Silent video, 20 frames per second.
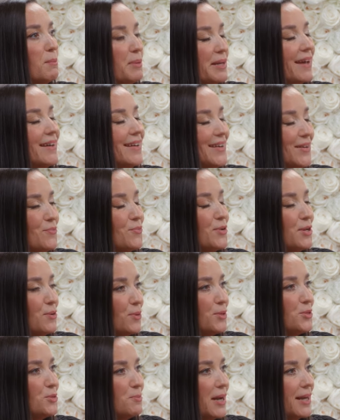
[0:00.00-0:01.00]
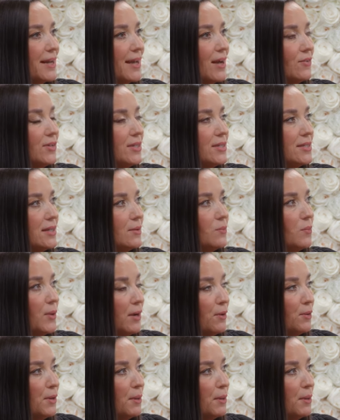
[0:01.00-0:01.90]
but yeah, he he reached back out and he said, "Well,